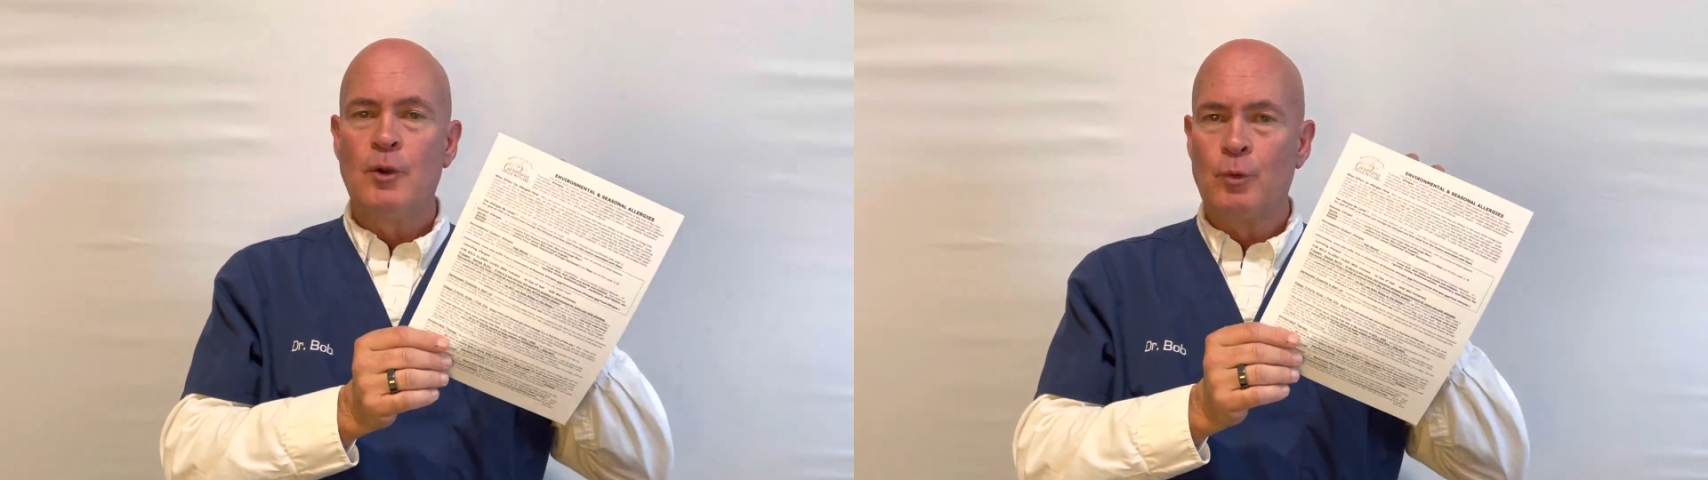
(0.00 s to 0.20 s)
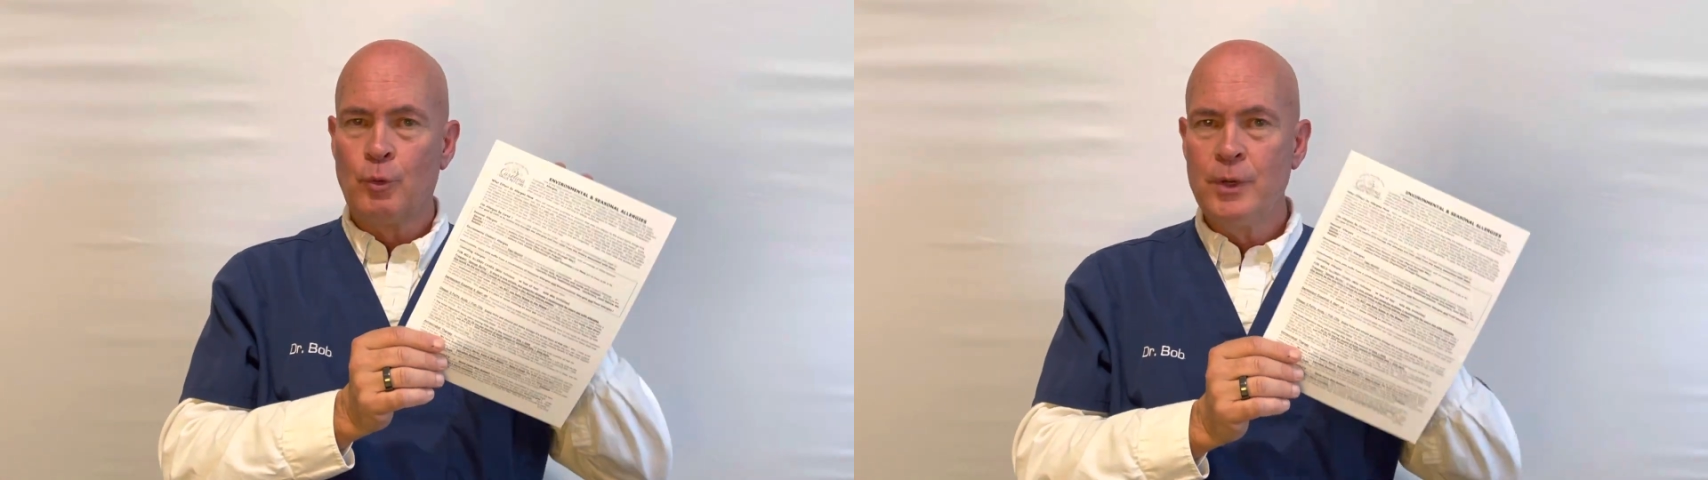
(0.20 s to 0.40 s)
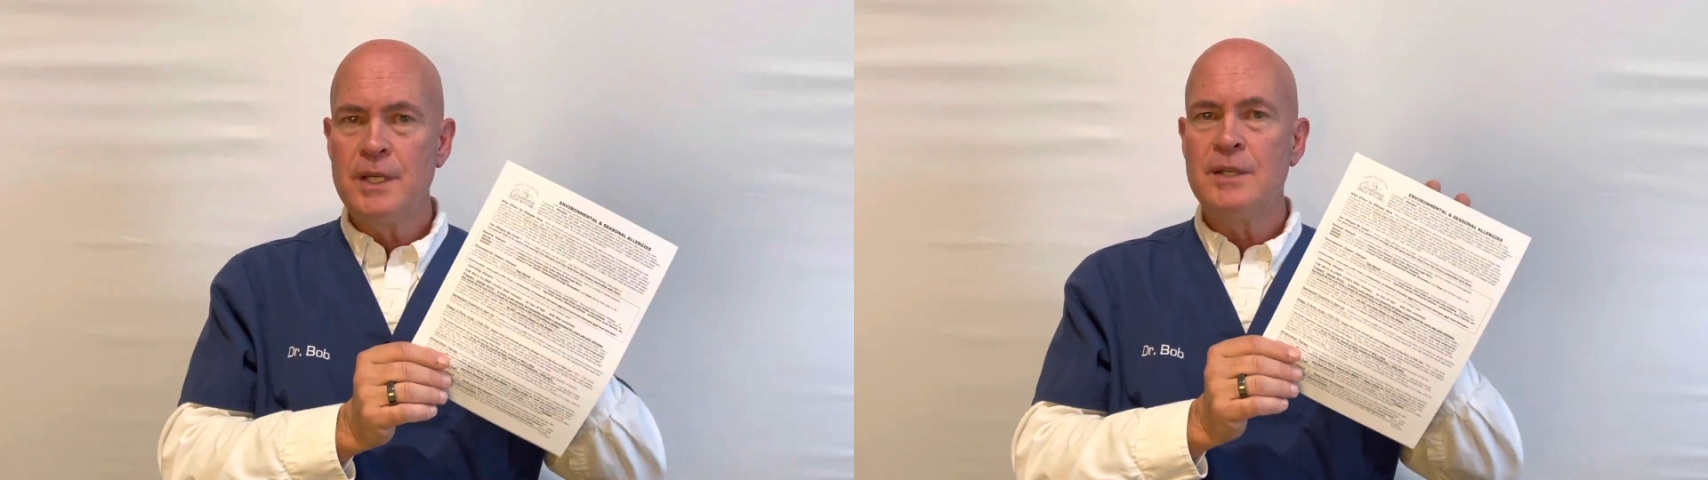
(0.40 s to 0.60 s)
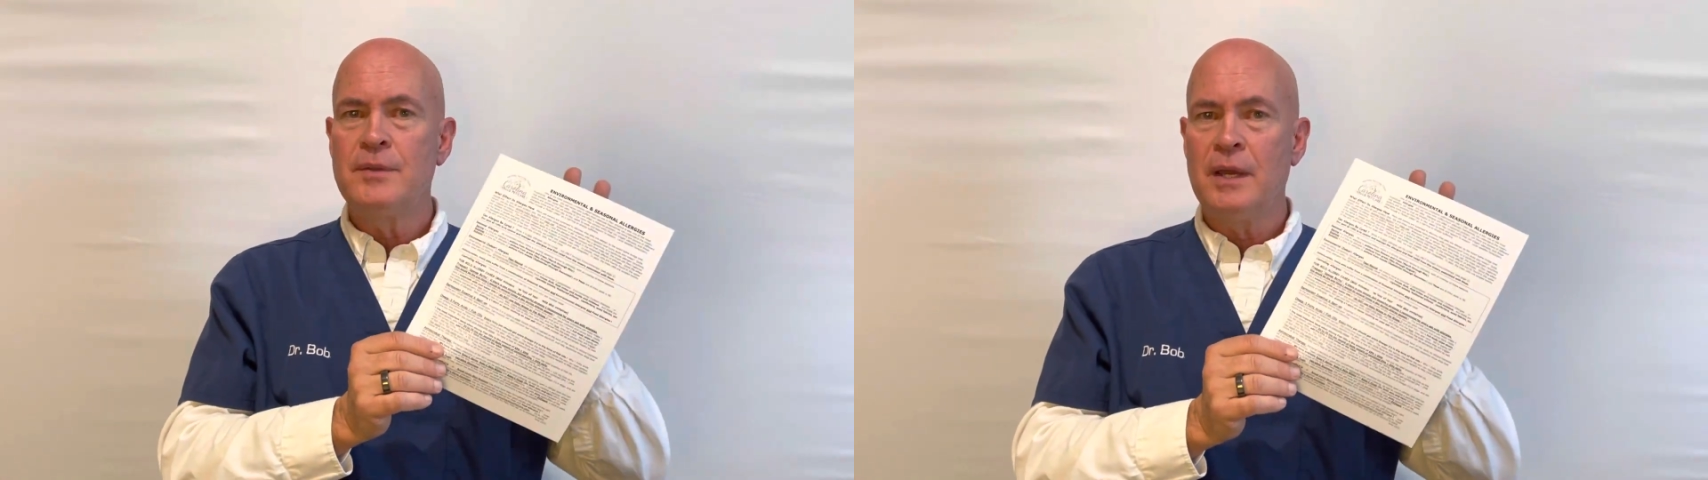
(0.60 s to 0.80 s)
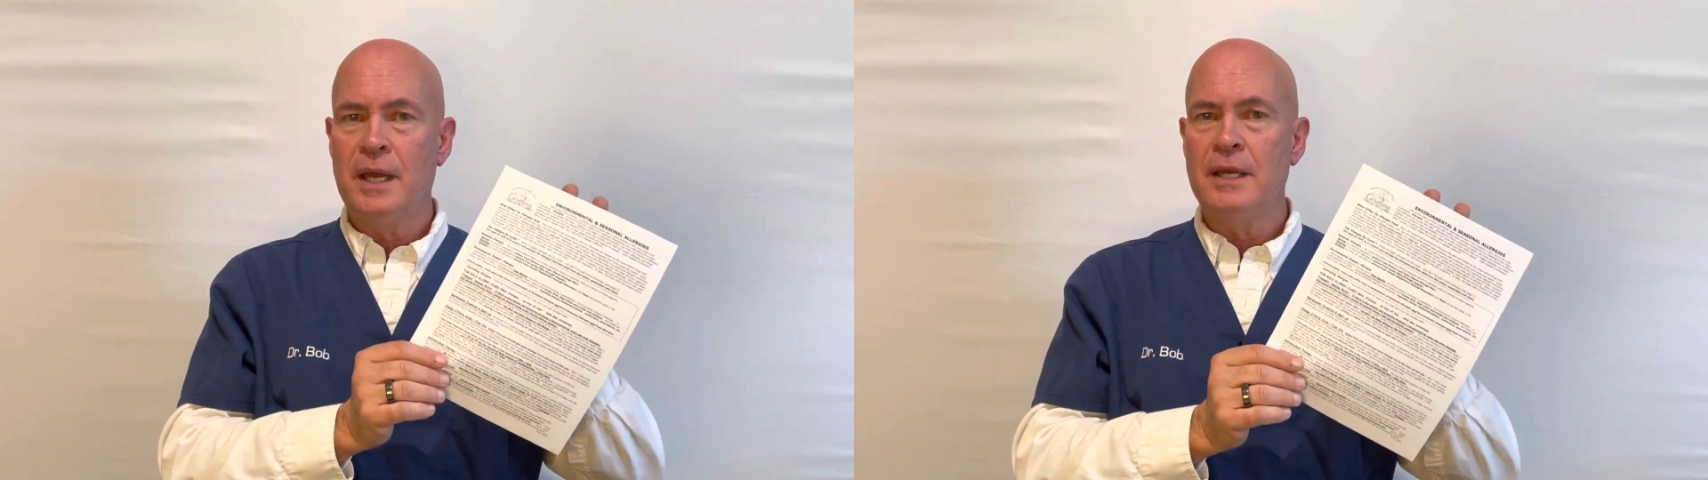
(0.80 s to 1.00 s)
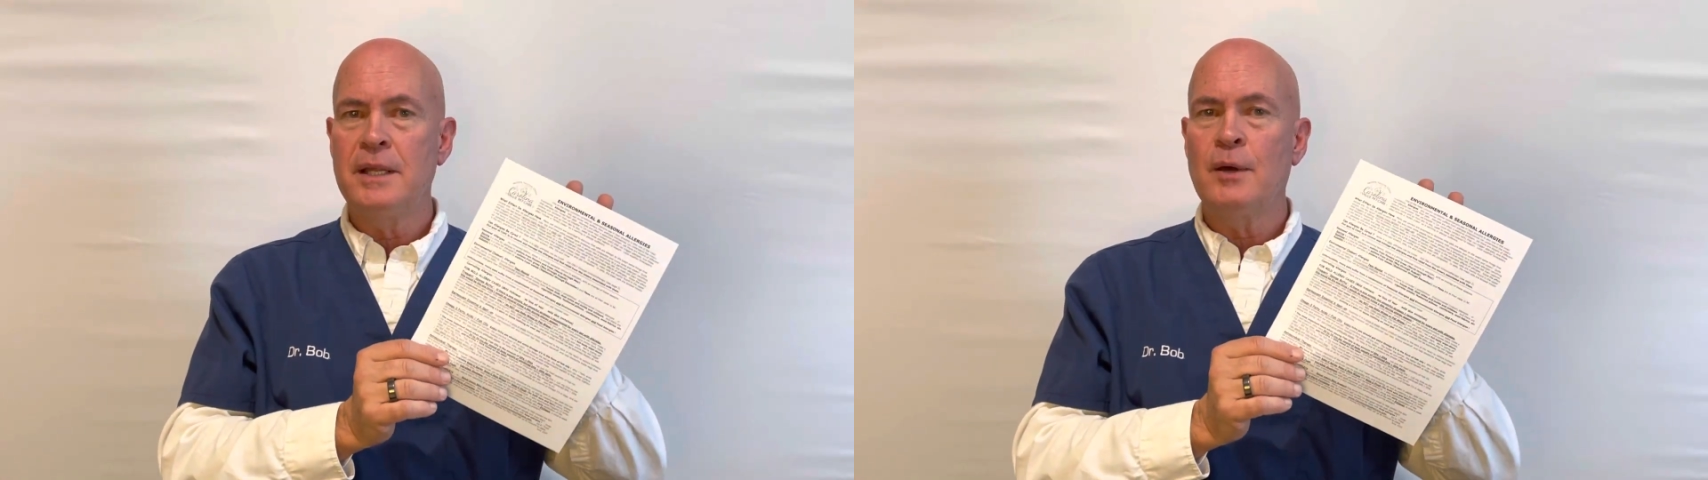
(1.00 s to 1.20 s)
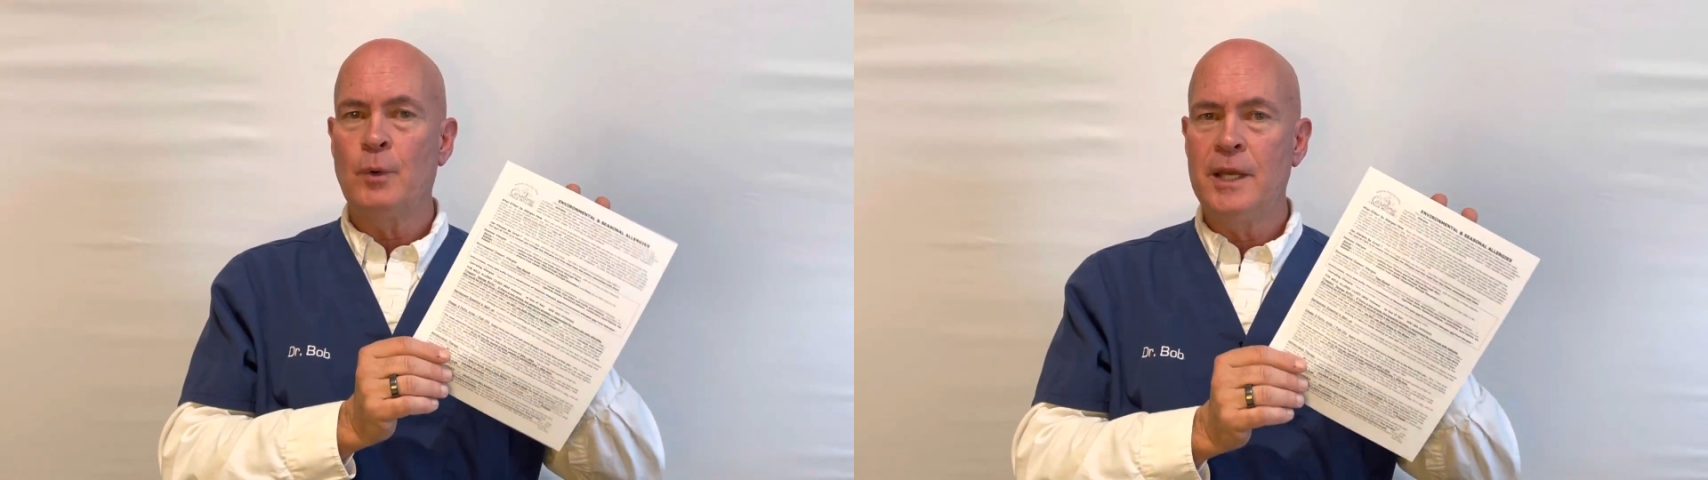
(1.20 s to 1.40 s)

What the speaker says: read the handout